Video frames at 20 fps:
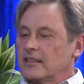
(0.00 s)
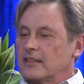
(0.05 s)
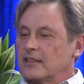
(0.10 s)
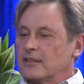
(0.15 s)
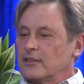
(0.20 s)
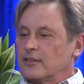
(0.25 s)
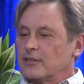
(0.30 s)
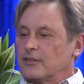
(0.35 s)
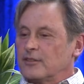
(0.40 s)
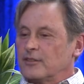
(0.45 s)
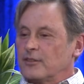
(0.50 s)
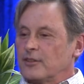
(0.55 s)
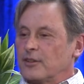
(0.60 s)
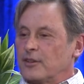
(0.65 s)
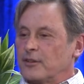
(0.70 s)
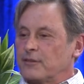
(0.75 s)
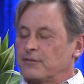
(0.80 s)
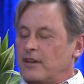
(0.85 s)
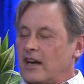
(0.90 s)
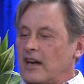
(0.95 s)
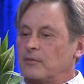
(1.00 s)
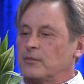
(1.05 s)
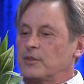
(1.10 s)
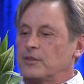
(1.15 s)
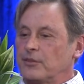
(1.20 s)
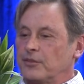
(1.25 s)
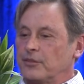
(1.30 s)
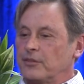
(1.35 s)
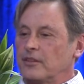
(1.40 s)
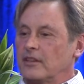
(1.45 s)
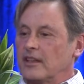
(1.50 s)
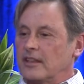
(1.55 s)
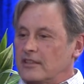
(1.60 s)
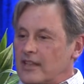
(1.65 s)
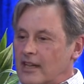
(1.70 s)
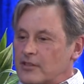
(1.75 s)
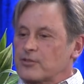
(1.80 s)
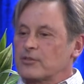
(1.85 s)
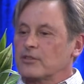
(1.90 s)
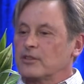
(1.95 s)
you know farmers
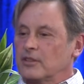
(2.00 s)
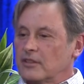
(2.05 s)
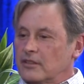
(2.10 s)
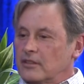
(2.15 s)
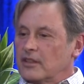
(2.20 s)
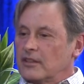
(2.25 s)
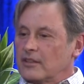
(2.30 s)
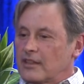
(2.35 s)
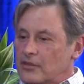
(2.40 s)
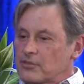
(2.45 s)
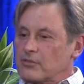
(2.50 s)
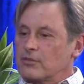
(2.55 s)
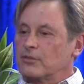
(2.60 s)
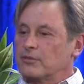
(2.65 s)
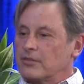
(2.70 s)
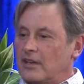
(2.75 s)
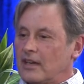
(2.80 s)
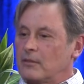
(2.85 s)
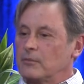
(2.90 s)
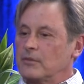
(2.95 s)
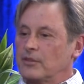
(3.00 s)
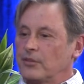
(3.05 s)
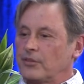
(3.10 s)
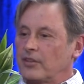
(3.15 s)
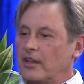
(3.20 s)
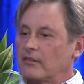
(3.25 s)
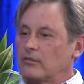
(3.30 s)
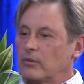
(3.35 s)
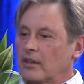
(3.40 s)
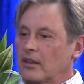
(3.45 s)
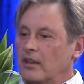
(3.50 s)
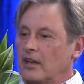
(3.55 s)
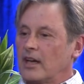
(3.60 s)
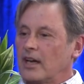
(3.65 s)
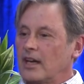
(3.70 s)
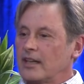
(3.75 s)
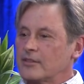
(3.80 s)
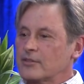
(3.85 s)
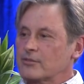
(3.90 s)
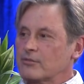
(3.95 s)
industrial industrial farmers have one of the
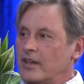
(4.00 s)
highest